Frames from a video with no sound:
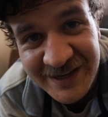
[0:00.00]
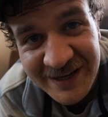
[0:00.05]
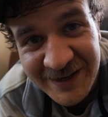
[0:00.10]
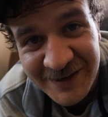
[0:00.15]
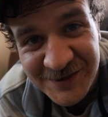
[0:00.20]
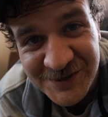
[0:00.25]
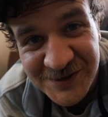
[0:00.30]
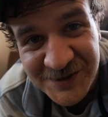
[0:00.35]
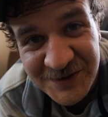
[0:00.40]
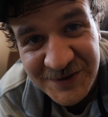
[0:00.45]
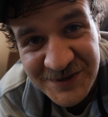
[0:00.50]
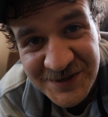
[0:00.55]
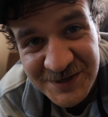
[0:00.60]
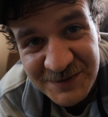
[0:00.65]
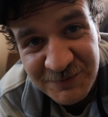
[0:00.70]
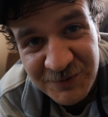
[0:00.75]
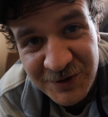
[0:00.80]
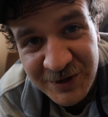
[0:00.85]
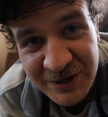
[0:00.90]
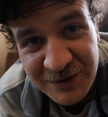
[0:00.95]
and I'll show you
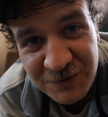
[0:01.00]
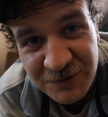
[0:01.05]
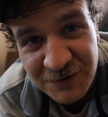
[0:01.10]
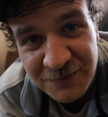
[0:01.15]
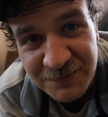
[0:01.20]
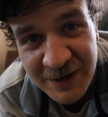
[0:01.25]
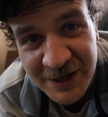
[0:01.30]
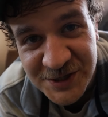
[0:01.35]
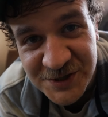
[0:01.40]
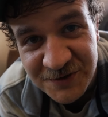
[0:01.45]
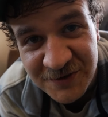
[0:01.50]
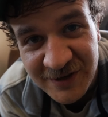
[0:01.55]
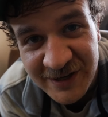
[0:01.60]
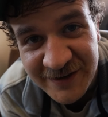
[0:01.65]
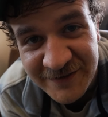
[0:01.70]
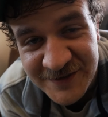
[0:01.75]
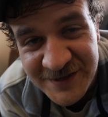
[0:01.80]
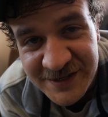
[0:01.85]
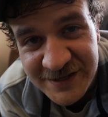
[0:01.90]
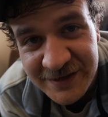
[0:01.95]
some really cool
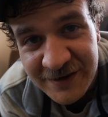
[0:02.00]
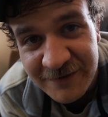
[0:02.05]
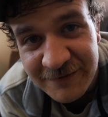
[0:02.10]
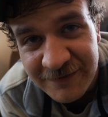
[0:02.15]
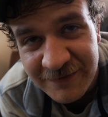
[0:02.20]
petroglyphs